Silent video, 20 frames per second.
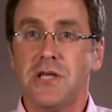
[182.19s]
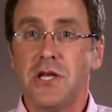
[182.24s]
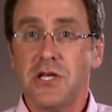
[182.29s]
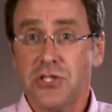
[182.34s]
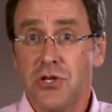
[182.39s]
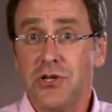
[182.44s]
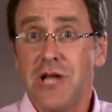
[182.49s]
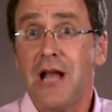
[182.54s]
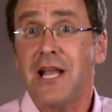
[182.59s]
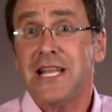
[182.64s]

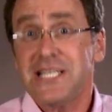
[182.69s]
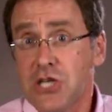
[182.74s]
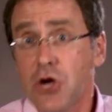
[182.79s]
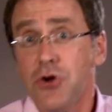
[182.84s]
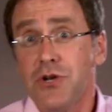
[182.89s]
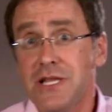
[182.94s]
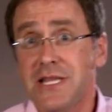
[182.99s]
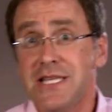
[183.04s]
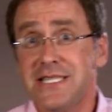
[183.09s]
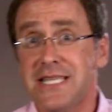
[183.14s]
So now let's go
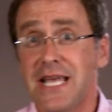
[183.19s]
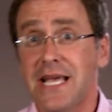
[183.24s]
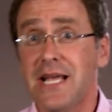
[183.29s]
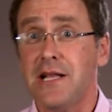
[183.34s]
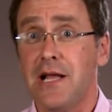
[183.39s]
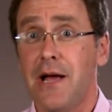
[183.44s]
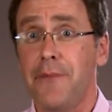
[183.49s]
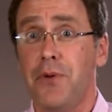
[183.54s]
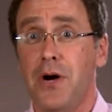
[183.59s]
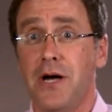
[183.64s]
to the second
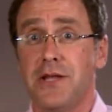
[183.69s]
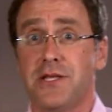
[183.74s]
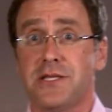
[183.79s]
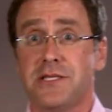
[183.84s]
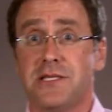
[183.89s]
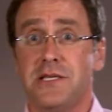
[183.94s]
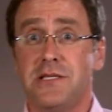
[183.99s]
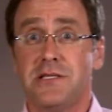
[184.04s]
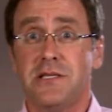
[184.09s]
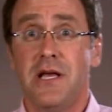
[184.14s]

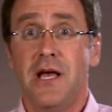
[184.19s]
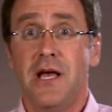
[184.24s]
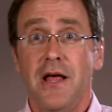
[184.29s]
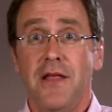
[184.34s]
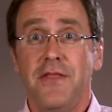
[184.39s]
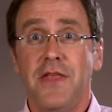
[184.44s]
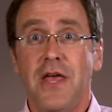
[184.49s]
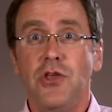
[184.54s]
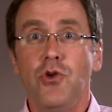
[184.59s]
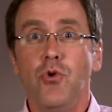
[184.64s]
hypothesis,
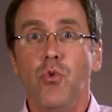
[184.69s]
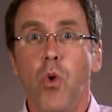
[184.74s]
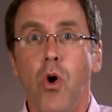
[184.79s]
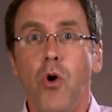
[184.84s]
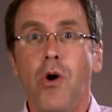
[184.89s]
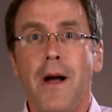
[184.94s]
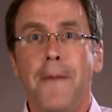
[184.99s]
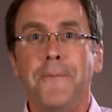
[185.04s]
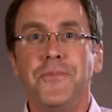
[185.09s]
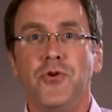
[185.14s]
that you
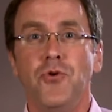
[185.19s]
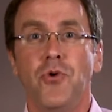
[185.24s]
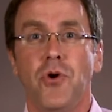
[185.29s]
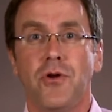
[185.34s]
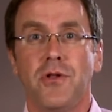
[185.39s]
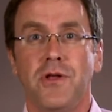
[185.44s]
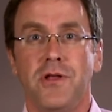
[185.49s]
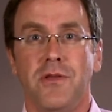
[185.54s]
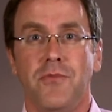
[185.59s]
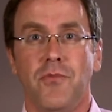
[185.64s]
woke up too
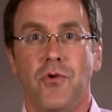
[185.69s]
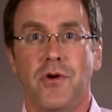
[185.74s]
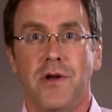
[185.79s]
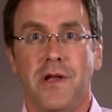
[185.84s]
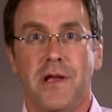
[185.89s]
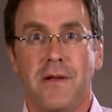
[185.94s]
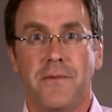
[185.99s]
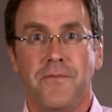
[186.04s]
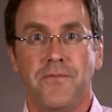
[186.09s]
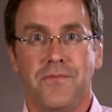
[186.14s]
early in the
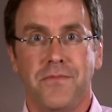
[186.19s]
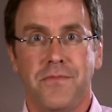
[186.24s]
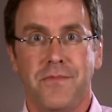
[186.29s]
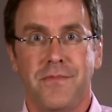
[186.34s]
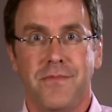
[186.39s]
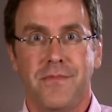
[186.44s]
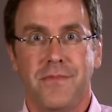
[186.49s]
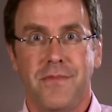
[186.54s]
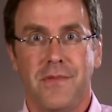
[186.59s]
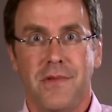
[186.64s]
morning.
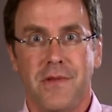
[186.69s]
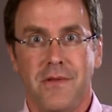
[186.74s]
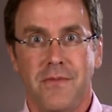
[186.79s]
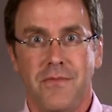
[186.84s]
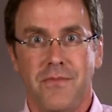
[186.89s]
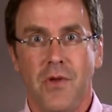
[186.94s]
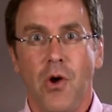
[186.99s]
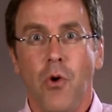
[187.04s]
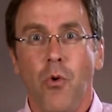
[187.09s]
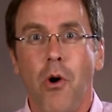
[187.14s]

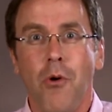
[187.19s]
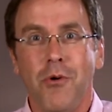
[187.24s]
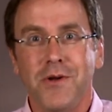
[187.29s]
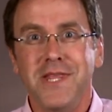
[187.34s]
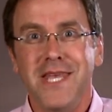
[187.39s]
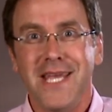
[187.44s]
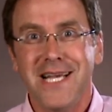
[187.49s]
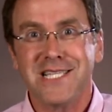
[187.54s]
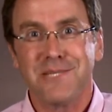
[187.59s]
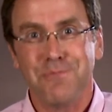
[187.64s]
What would
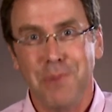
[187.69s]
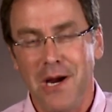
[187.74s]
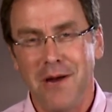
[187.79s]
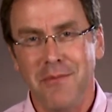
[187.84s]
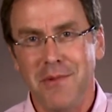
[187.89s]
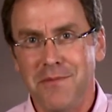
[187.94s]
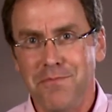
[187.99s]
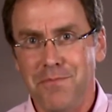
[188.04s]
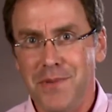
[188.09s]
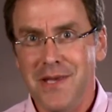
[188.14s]
the
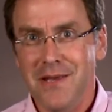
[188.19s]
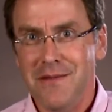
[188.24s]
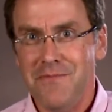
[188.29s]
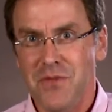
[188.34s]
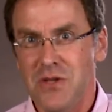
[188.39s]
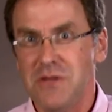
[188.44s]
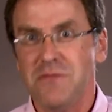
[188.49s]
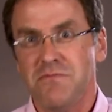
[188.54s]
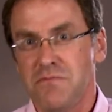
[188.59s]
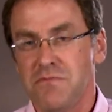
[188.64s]
experiment be?
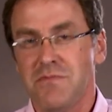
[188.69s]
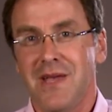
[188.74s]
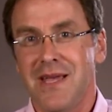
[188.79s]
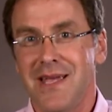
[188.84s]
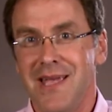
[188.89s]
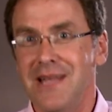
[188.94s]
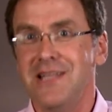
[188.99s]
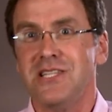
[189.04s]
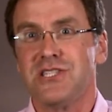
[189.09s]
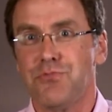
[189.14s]
Well,
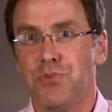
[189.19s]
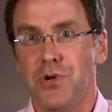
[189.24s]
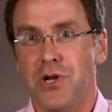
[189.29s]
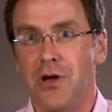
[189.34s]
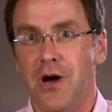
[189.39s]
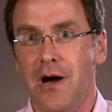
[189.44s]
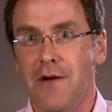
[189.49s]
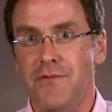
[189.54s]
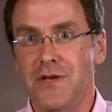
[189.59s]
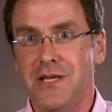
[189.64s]
again, it's pretty
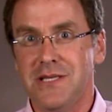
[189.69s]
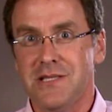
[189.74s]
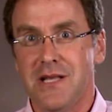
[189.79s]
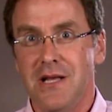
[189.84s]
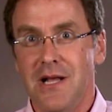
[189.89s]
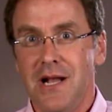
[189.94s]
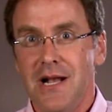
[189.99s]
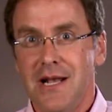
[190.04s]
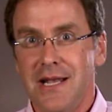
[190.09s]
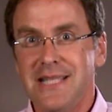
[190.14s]
obvious.
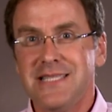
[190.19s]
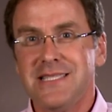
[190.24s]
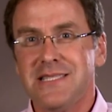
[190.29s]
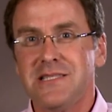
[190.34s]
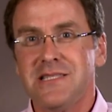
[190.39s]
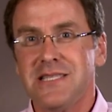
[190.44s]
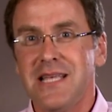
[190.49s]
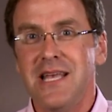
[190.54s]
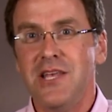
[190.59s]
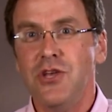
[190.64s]
Let's
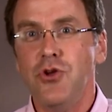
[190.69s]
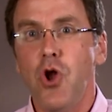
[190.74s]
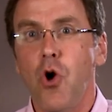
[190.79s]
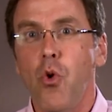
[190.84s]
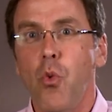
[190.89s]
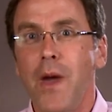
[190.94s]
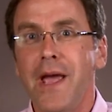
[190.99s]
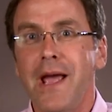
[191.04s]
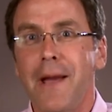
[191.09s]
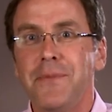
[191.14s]
say you don't
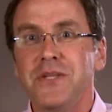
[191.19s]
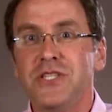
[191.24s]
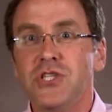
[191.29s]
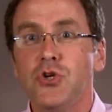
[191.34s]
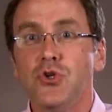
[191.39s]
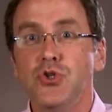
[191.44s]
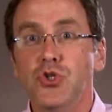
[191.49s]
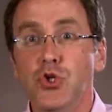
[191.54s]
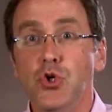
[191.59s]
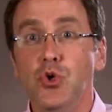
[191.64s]
wake up until
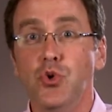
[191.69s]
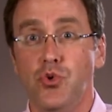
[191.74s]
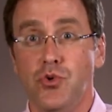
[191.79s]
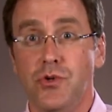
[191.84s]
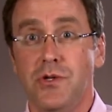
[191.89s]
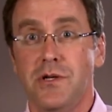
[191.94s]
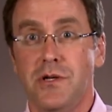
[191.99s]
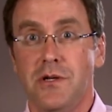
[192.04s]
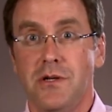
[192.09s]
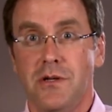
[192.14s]
noon
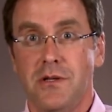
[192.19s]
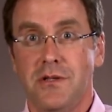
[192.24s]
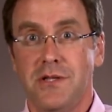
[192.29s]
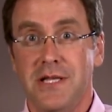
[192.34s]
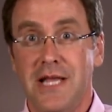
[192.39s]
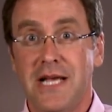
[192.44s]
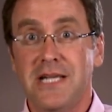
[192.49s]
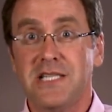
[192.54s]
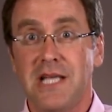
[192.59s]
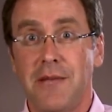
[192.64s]
the
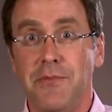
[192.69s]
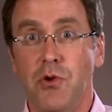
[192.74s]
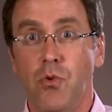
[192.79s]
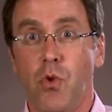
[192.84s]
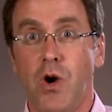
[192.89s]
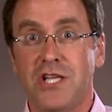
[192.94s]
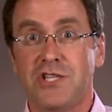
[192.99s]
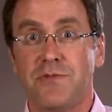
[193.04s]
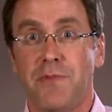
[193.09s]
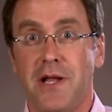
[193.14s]
next time you
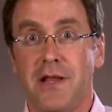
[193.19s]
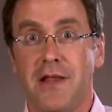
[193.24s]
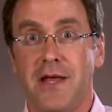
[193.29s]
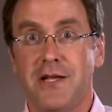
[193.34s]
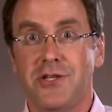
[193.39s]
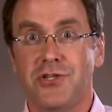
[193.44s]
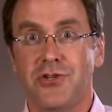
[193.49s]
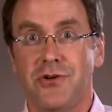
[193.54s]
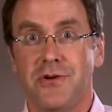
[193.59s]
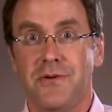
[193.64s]
watch my
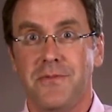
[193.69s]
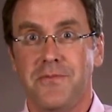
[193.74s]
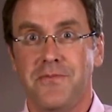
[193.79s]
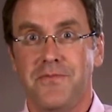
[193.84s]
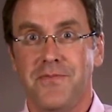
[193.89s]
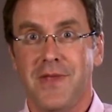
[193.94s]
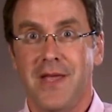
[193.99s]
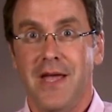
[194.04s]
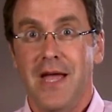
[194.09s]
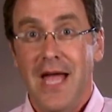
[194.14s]
lecture.
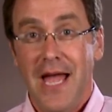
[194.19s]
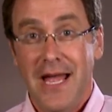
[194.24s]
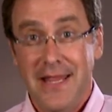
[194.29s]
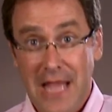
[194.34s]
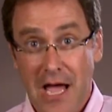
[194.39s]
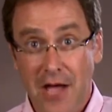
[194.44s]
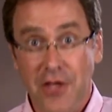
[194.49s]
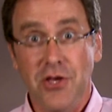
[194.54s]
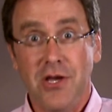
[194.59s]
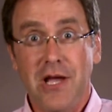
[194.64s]
And
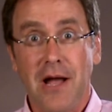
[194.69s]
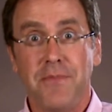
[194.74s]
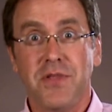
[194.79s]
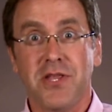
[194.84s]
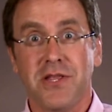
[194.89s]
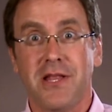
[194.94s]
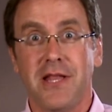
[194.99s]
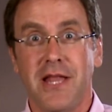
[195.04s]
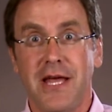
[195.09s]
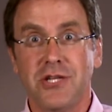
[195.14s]
now you come to
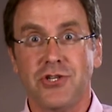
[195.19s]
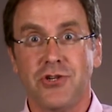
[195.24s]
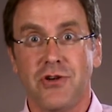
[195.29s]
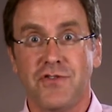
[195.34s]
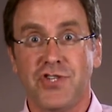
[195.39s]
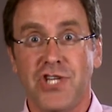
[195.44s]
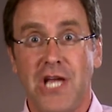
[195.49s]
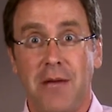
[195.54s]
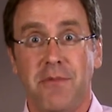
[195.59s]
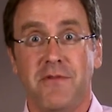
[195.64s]
the lecture of
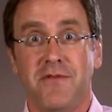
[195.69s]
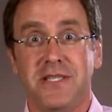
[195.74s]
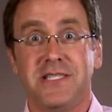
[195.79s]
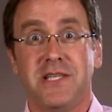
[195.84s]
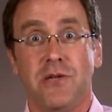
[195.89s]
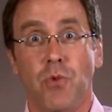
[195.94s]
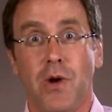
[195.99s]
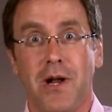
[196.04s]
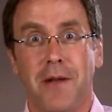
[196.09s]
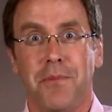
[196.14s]
Shamovitz
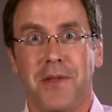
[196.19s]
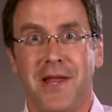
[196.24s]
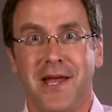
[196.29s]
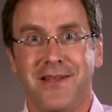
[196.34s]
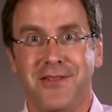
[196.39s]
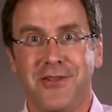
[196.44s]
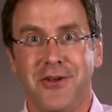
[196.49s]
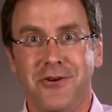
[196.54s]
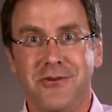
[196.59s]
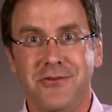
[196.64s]
and What a Plant
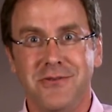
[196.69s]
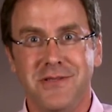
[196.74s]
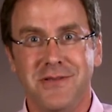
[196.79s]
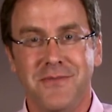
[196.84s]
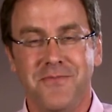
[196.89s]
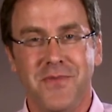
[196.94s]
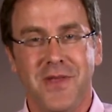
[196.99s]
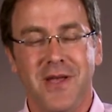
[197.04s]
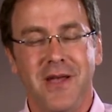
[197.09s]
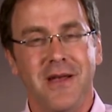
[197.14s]
Knows,
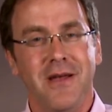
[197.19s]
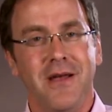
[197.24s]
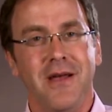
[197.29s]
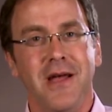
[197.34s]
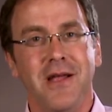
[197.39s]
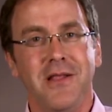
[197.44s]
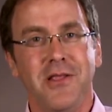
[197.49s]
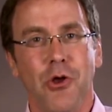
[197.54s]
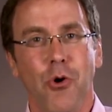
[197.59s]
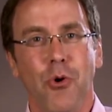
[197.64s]

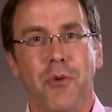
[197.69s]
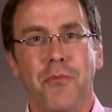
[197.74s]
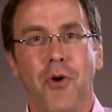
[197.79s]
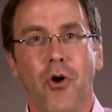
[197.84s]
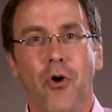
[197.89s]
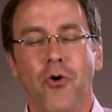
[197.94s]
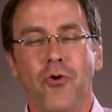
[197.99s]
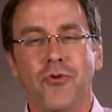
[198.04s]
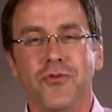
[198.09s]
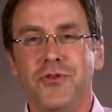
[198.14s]
and lo and
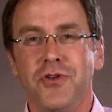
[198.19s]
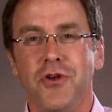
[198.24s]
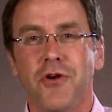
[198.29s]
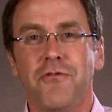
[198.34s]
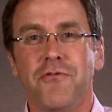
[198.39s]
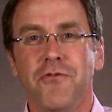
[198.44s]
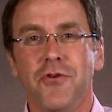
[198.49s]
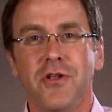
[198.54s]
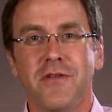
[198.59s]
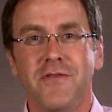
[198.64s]
behold, you're
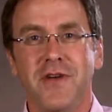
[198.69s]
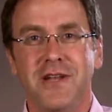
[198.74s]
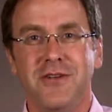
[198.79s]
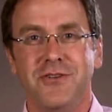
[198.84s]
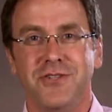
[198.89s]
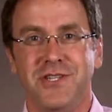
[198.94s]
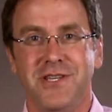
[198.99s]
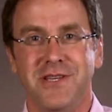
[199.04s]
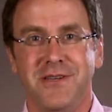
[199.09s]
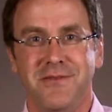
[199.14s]
full of
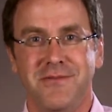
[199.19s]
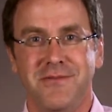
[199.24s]
energy.